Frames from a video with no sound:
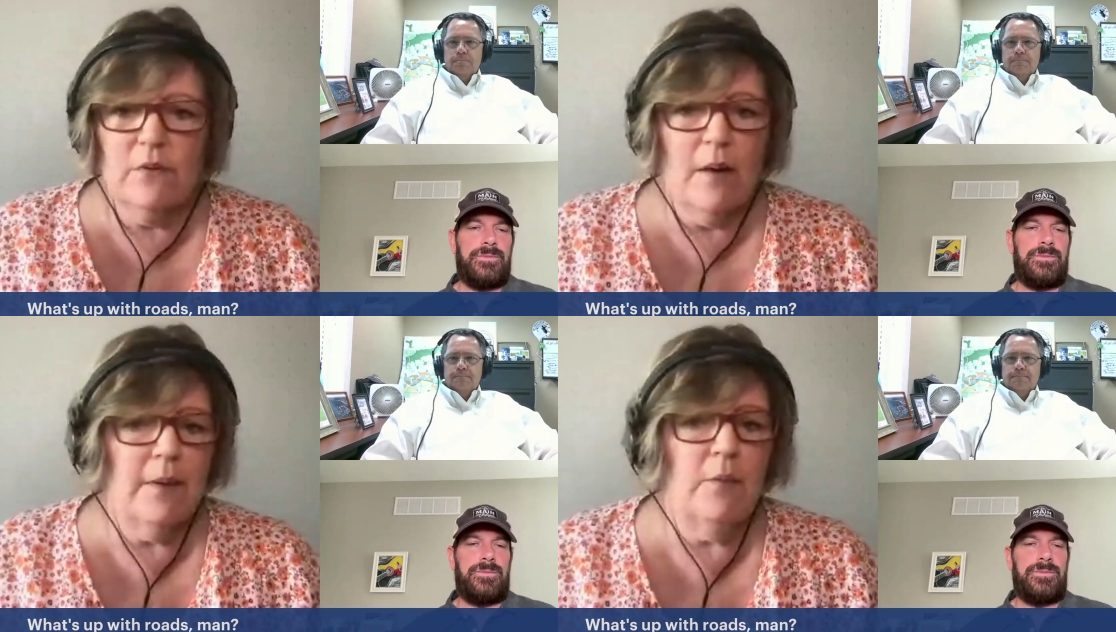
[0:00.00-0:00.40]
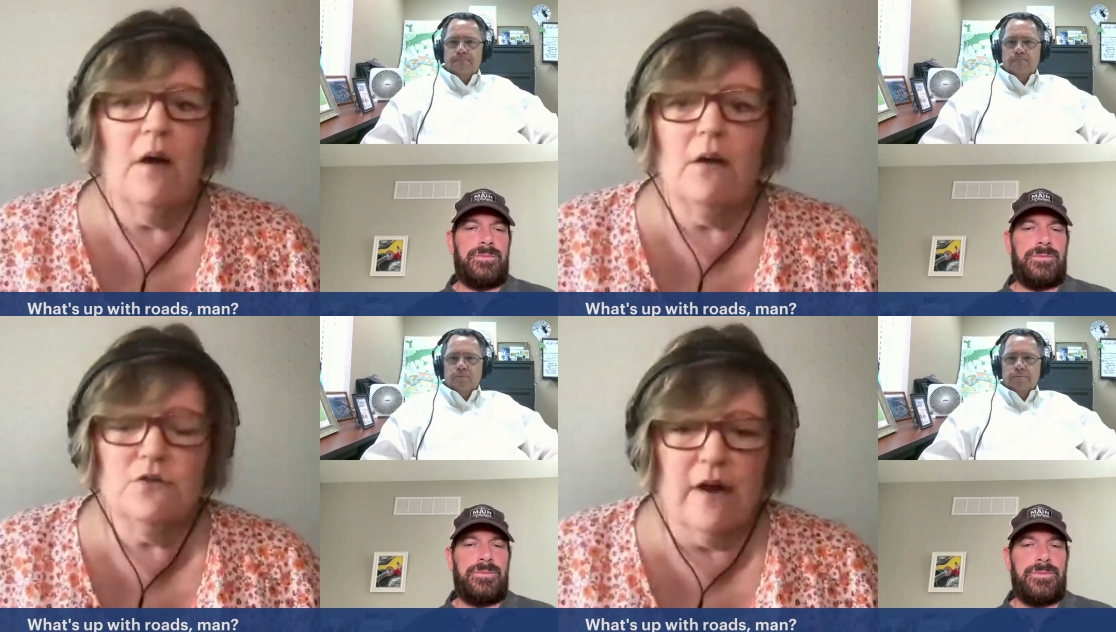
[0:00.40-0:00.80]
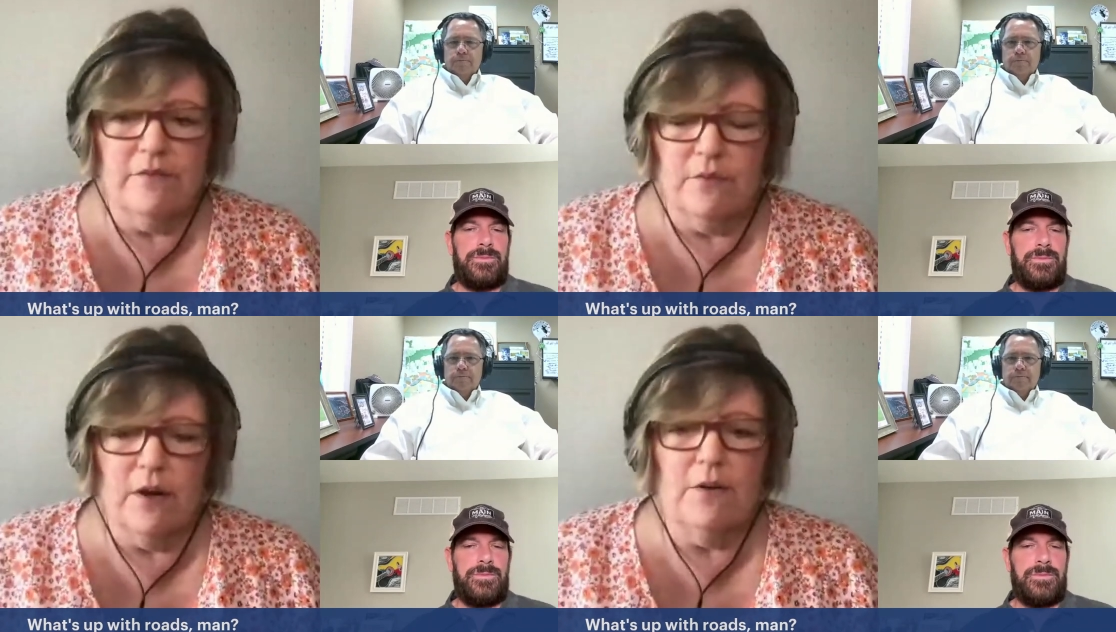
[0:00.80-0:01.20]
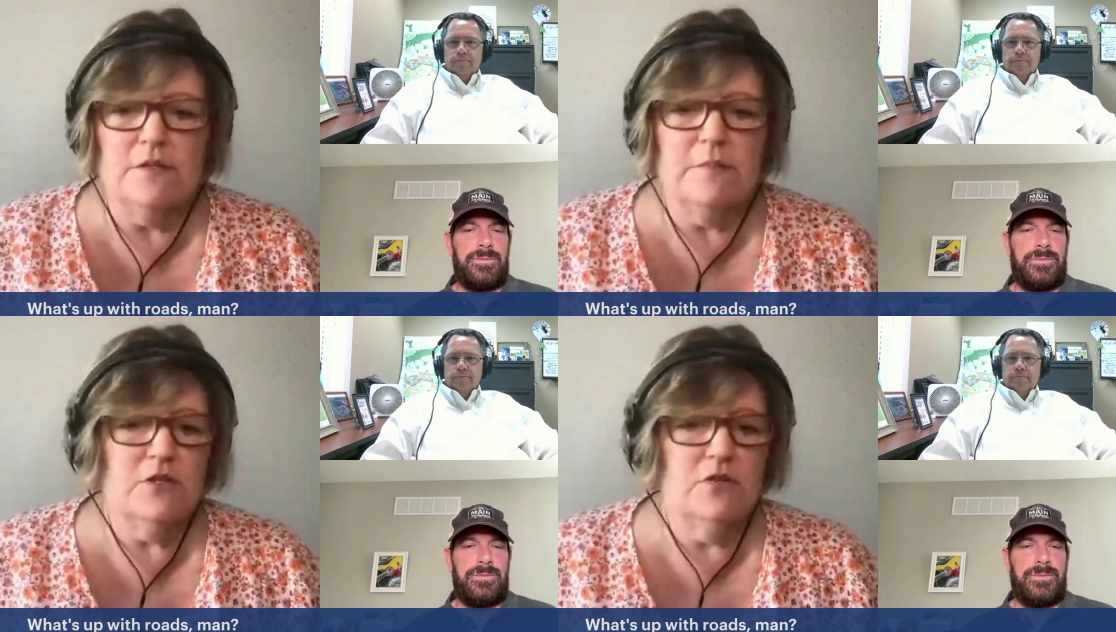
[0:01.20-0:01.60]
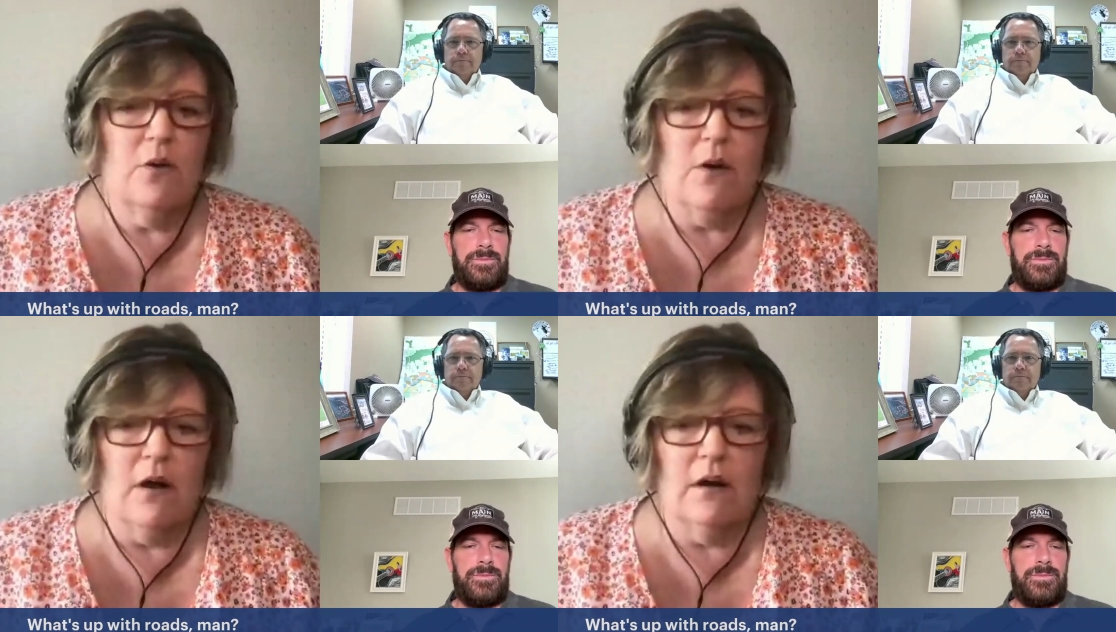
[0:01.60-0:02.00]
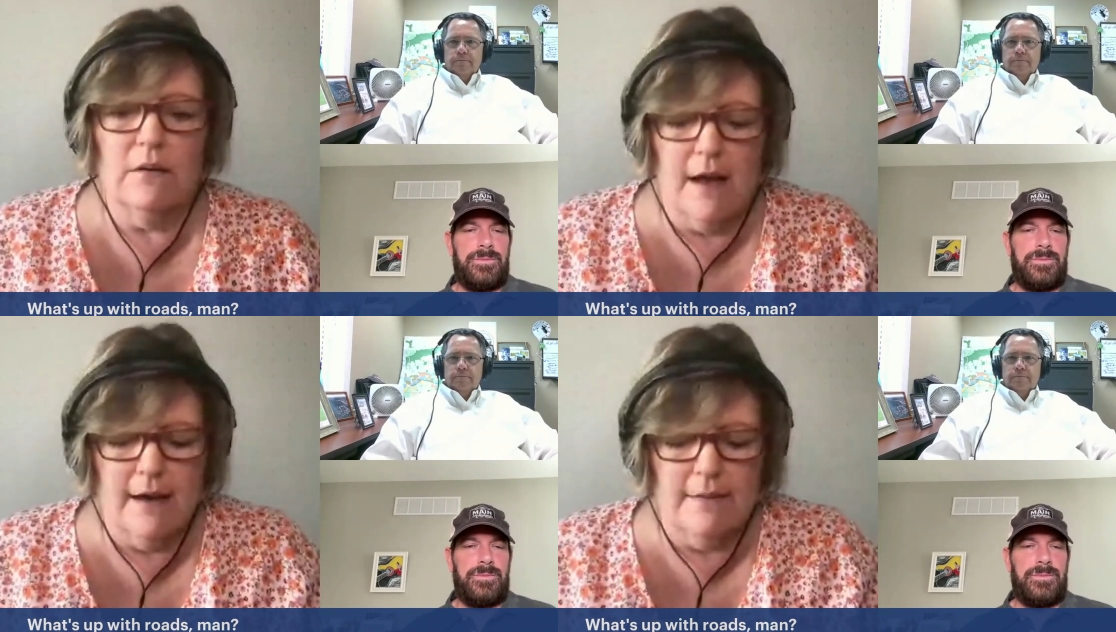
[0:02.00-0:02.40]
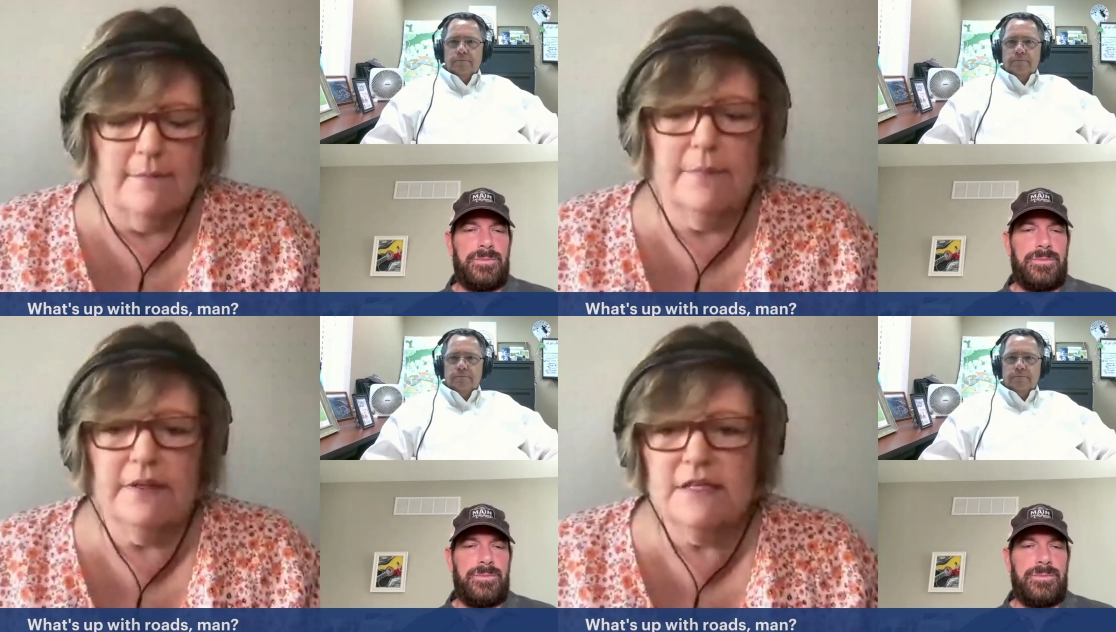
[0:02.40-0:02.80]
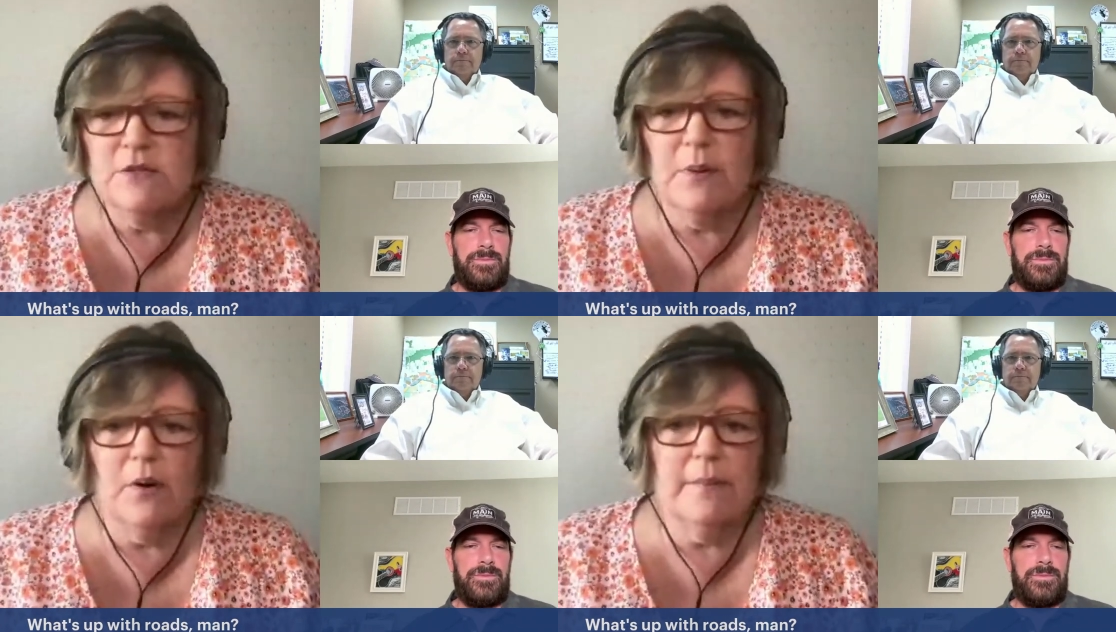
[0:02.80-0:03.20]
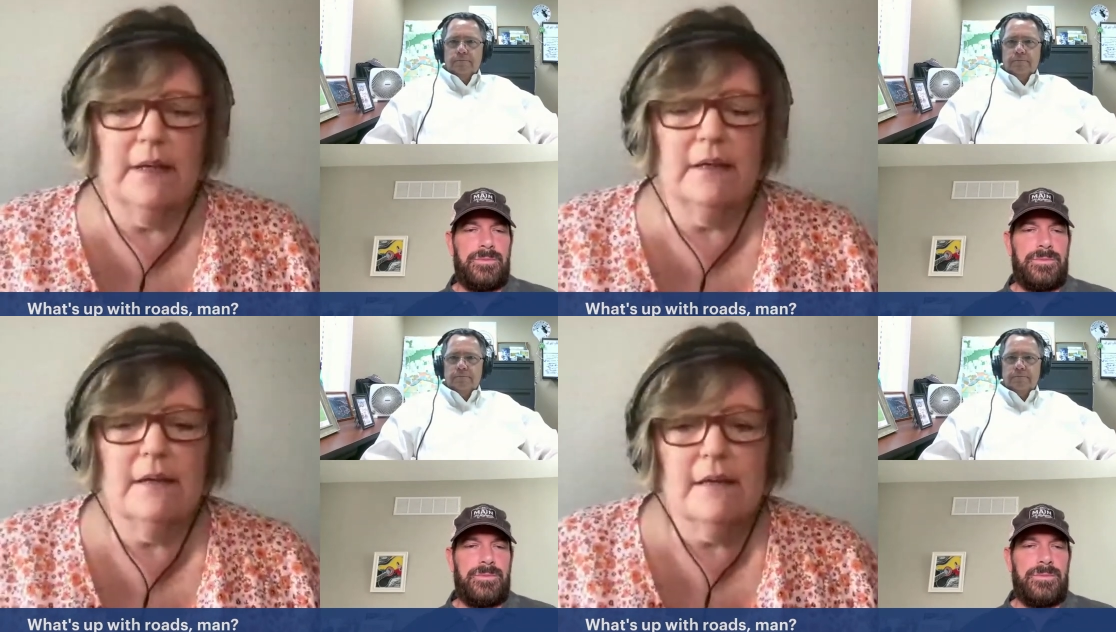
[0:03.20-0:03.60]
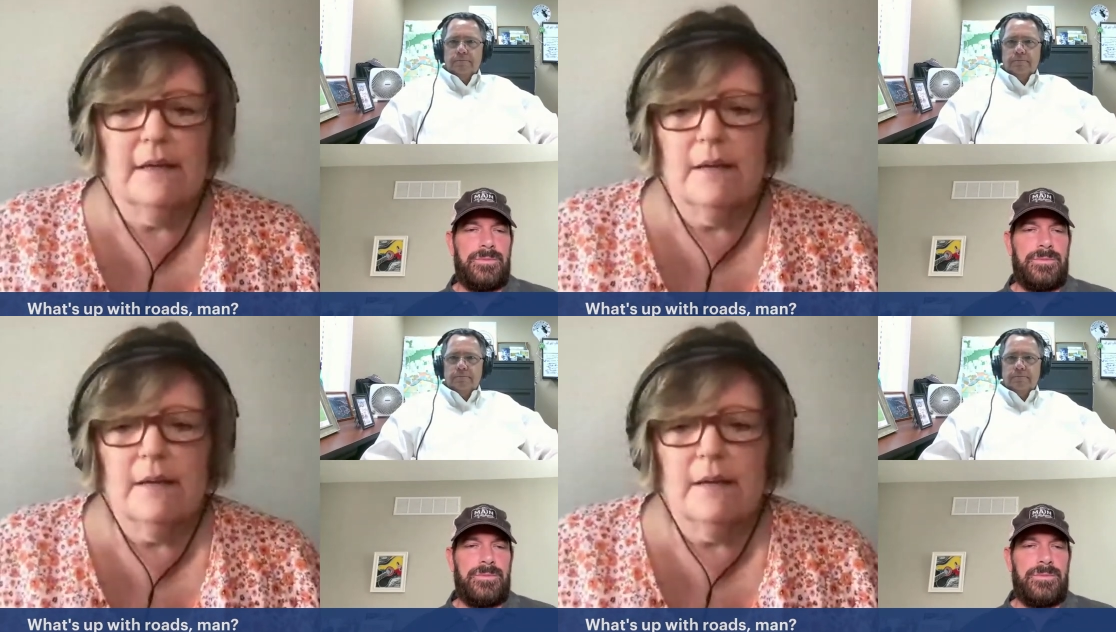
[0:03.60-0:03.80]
Speaker 1: i mean we all drive the roads but you know our um, police department